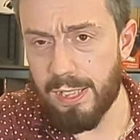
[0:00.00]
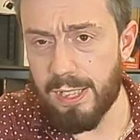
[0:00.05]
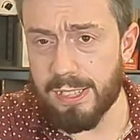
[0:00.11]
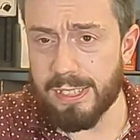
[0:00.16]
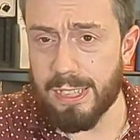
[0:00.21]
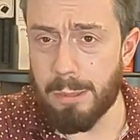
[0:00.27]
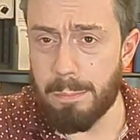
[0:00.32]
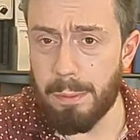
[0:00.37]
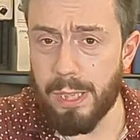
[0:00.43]
The
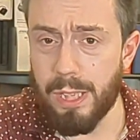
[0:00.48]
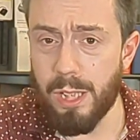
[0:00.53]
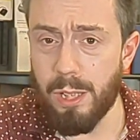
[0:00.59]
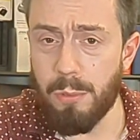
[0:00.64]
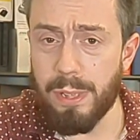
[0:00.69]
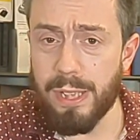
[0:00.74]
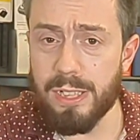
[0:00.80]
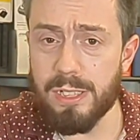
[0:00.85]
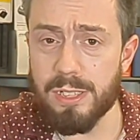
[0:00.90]

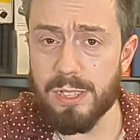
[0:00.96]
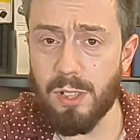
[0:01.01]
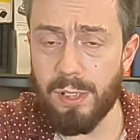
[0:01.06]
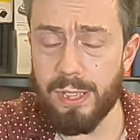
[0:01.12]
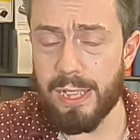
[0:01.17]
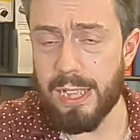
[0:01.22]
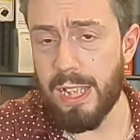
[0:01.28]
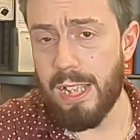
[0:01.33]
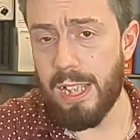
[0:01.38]
CPU
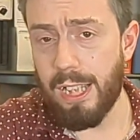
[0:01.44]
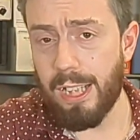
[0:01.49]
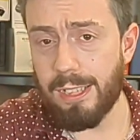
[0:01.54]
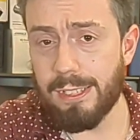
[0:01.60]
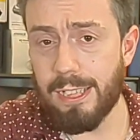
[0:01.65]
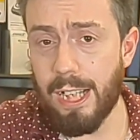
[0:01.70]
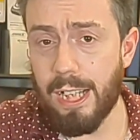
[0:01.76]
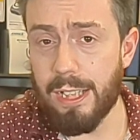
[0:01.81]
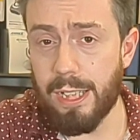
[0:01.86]
inside
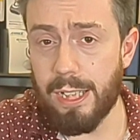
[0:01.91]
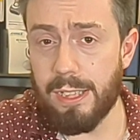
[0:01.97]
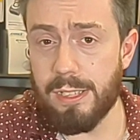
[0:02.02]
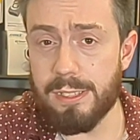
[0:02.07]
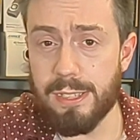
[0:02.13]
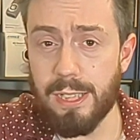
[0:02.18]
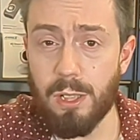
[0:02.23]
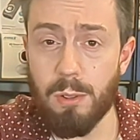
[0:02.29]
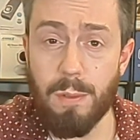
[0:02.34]
is that
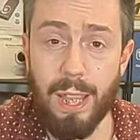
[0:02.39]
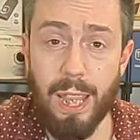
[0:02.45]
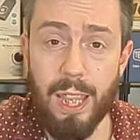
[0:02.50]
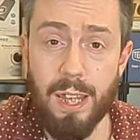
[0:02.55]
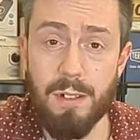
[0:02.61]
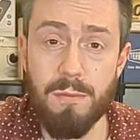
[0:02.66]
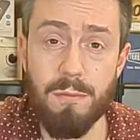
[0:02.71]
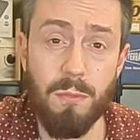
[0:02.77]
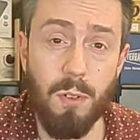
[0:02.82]
Intel
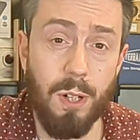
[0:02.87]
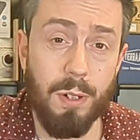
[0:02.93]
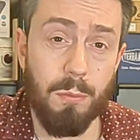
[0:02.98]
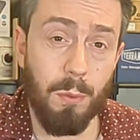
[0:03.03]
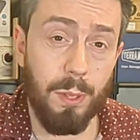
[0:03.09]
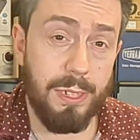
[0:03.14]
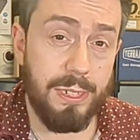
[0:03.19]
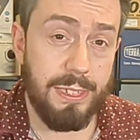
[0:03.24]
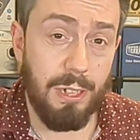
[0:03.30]

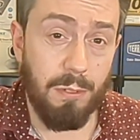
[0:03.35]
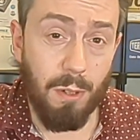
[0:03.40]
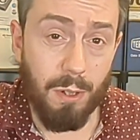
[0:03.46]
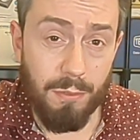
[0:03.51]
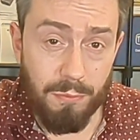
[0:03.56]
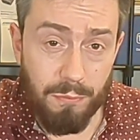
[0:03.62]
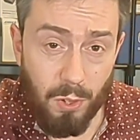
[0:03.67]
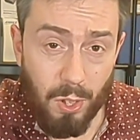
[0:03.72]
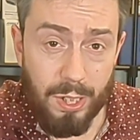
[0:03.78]

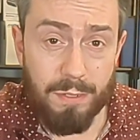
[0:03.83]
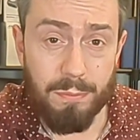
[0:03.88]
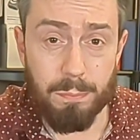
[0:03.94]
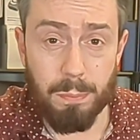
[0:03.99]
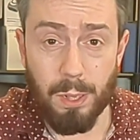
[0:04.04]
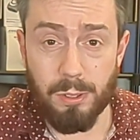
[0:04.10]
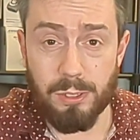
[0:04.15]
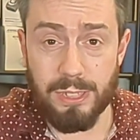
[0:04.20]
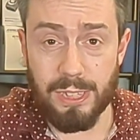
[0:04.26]
N5105
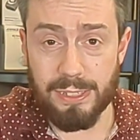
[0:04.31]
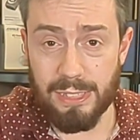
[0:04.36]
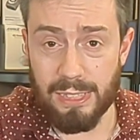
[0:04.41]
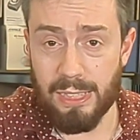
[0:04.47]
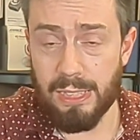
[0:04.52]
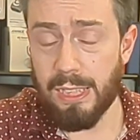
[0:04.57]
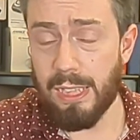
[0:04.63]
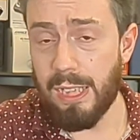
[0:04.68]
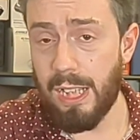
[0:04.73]

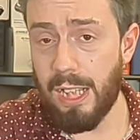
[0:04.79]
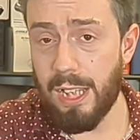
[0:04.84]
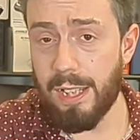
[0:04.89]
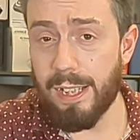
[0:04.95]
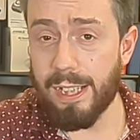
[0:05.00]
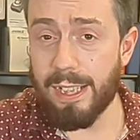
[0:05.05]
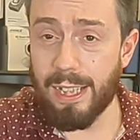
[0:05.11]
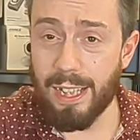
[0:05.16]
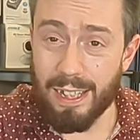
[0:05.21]
processor.
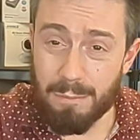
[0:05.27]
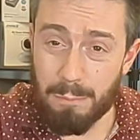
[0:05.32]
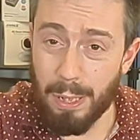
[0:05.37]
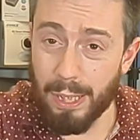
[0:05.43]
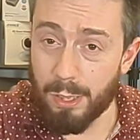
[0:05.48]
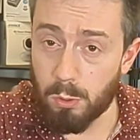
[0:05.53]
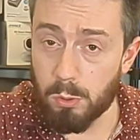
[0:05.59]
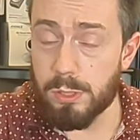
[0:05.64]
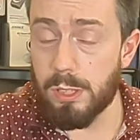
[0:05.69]
It
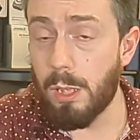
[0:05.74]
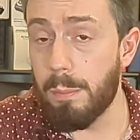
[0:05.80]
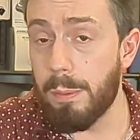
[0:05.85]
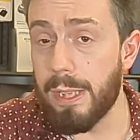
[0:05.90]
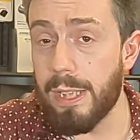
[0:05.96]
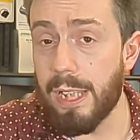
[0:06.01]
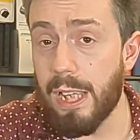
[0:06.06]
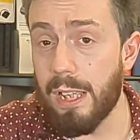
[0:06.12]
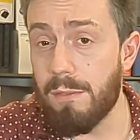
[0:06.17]
may also
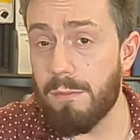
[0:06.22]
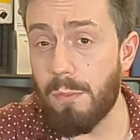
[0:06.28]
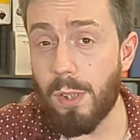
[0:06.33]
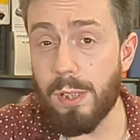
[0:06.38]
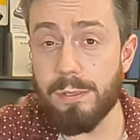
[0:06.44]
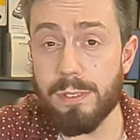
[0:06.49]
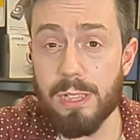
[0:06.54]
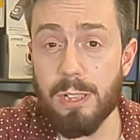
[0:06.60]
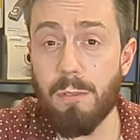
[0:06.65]
be the
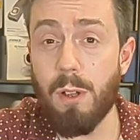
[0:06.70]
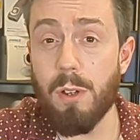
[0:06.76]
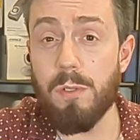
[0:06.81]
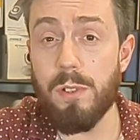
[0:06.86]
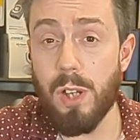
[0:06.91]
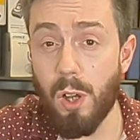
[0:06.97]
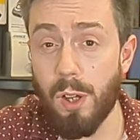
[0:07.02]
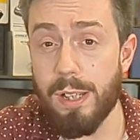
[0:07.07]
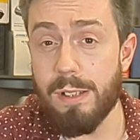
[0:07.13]

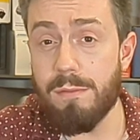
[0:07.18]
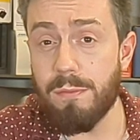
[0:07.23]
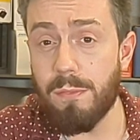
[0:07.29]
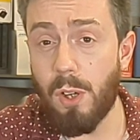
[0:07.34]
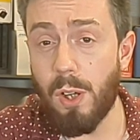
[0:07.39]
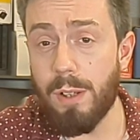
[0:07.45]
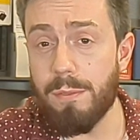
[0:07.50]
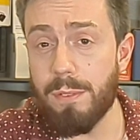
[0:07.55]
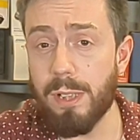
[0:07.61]
N5095,
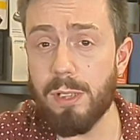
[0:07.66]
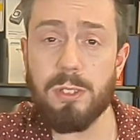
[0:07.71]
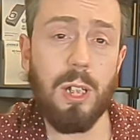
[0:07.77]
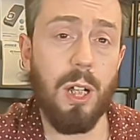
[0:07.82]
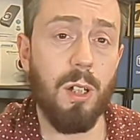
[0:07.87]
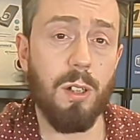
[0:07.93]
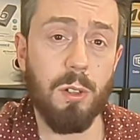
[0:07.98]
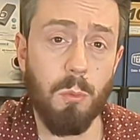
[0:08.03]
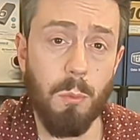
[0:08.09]
for those
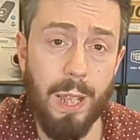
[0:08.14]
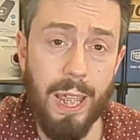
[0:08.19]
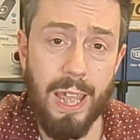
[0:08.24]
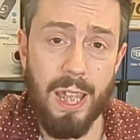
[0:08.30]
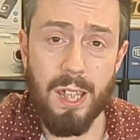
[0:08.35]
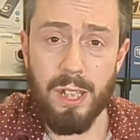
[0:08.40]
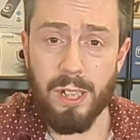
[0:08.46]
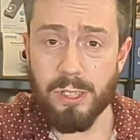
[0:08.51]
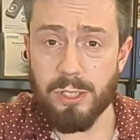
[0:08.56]
that aren't
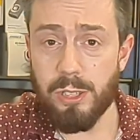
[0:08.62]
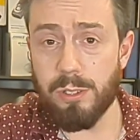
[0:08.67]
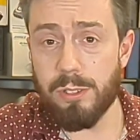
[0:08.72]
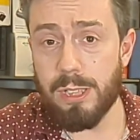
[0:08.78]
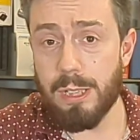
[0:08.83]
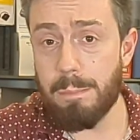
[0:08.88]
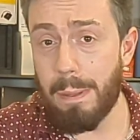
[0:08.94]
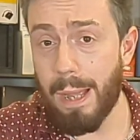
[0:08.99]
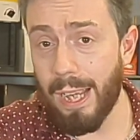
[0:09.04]
aware. Due
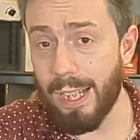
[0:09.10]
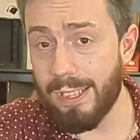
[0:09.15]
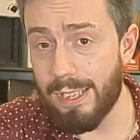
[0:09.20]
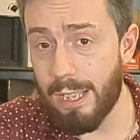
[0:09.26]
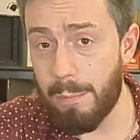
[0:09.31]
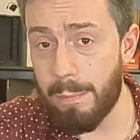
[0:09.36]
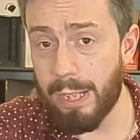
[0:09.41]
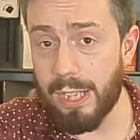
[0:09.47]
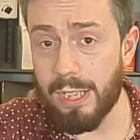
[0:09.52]
to the
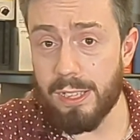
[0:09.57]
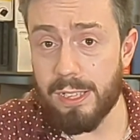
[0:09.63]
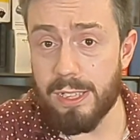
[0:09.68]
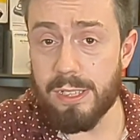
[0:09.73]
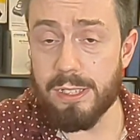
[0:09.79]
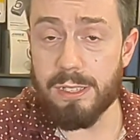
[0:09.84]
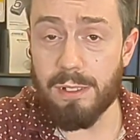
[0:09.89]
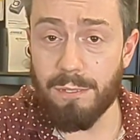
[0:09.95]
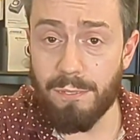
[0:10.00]
pandemic and
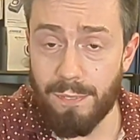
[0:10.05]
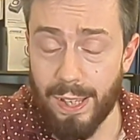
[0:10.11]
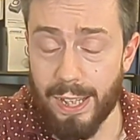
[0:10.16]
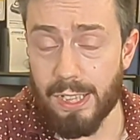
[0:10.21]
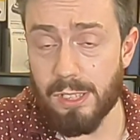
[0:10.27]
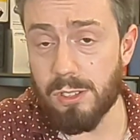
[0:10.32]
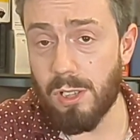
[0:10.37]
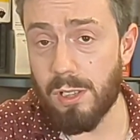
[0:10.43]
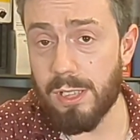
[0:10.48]
its
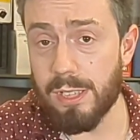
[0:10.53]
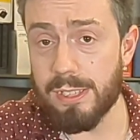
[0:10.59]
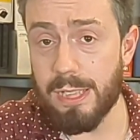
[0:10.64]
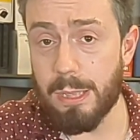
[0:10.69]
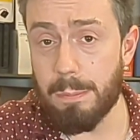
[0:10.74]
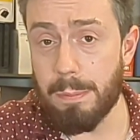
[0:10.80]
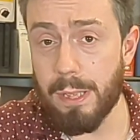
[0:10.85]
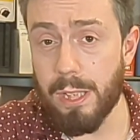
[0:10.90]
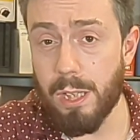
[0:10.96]
effects on the
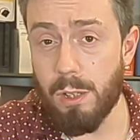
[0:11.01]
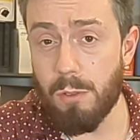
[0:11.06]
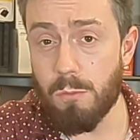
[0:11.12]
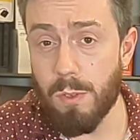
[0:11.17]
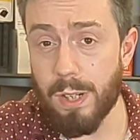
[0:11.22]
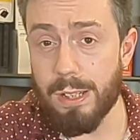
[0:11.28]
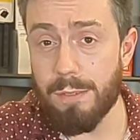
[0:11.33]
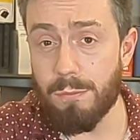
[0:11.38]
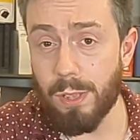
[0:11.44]

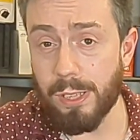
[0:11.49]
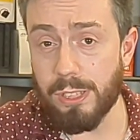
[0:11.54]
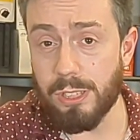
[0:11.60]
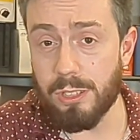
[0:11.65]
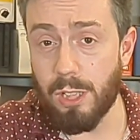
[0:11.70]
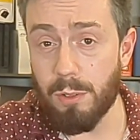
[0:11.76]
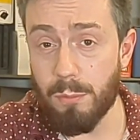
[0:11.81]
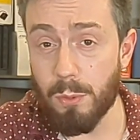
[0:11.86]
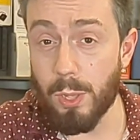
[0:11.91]
CPU
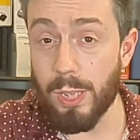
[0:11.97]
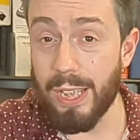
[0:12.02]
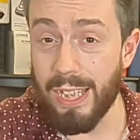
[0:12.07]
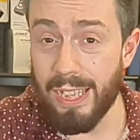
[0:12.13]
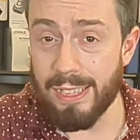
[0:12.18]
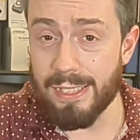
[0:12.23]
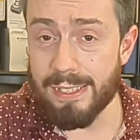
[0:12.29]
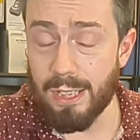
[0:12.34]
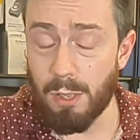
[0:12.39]
refreshes over
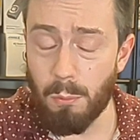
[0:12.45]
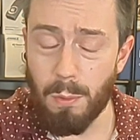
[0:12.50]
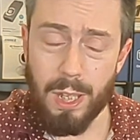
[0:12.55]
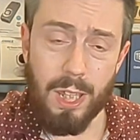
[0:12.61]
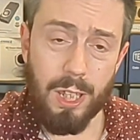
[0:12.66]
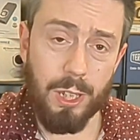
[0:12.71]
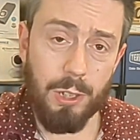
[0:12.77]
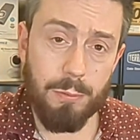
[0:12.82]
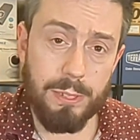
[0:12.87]
at Intel,
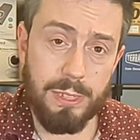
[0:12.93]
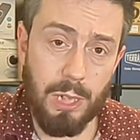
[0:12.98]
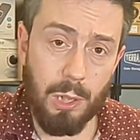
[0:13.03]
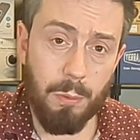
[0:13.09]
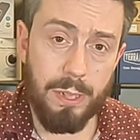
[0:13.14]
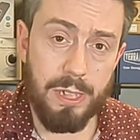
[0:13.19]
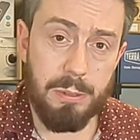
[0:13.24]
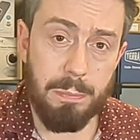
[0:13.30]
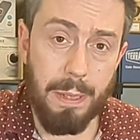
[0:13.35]
the
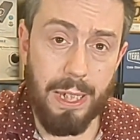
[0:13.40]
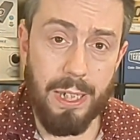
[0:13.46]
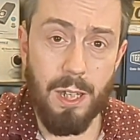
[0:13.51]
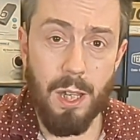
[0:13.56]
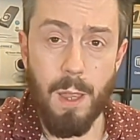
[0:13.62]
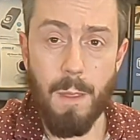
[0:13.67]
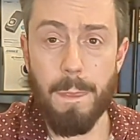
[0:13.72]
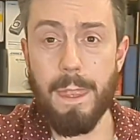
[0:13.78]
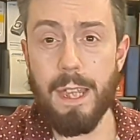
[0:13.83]
result has
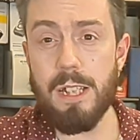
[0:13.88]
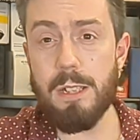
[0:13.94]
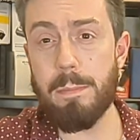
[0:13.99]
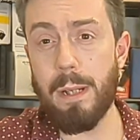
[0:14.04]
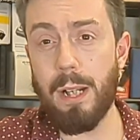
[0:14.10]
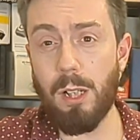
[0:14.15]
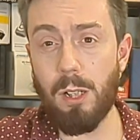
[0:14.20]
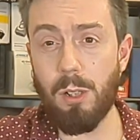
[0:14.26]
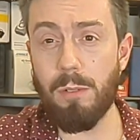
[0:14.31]
been there's
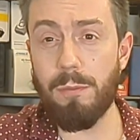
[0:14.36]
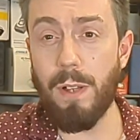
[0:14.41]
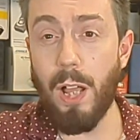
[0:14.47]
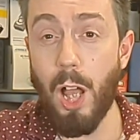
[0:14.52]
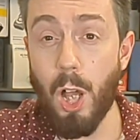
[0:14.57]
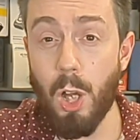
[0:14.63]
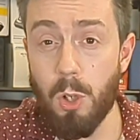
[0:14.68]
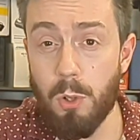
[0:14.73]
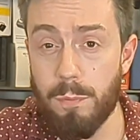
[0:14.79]
been a lot of
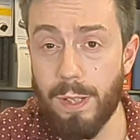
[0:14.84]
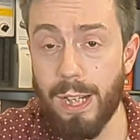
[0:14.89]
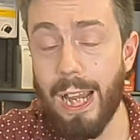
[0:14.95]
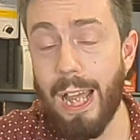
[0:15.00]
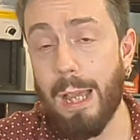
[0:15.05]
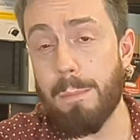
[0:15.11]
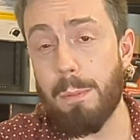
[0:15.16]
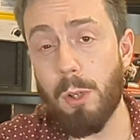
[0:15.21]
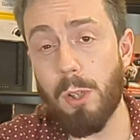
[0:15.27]

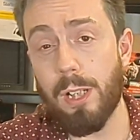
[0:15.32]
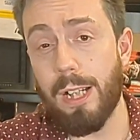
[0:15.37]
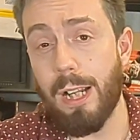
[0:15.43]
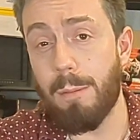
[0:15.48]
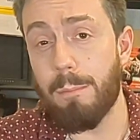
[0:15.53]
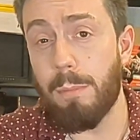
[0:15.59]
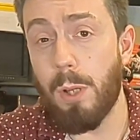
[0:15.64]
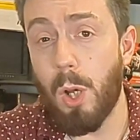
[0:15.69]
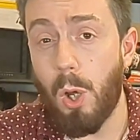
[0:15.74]
overlap on a
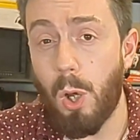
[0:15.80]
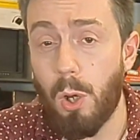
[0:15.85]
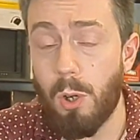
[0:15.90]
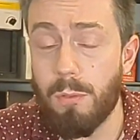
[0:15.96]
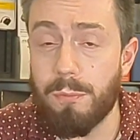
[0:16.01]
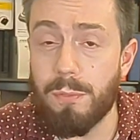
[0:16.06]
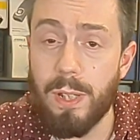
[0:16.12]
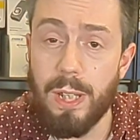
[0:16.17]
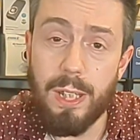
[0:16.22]
number
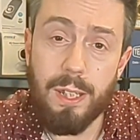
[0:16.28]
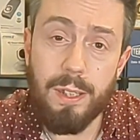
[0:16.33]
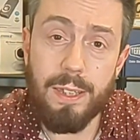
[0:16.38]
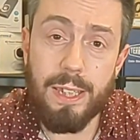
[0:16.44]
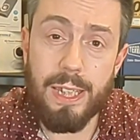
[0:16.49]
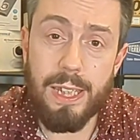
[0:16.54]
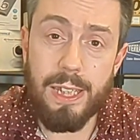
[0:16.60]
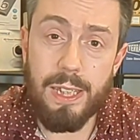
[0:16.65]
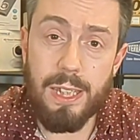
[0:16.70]
of
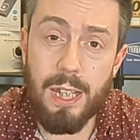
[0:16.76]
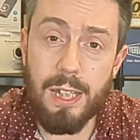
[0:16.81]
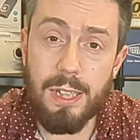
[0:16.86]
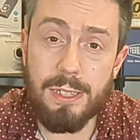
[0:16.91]
the